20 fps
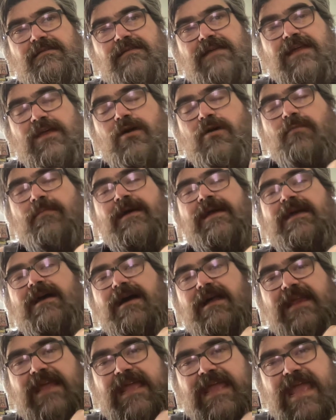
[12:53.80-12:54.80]
Like, oh my
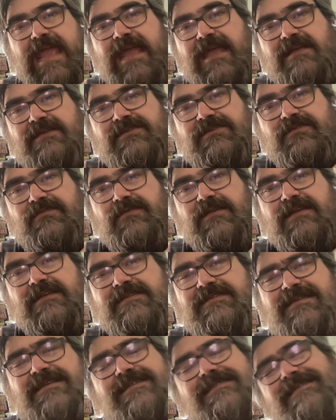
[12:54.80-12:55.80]
God, I can do
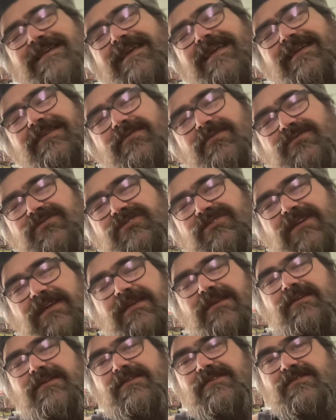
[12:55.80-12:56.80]
this. And it's like, yeah, no
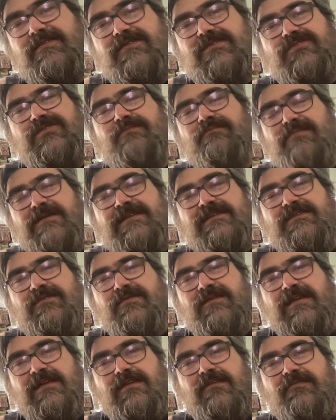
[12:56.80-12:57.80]
shit, you could do this. You've been
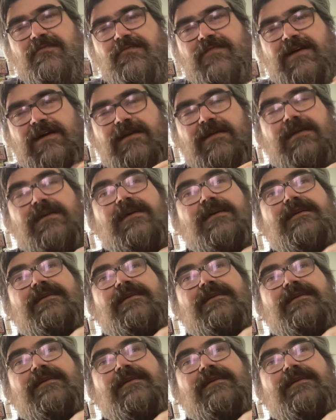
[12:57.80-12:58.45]
doing it, you fuck.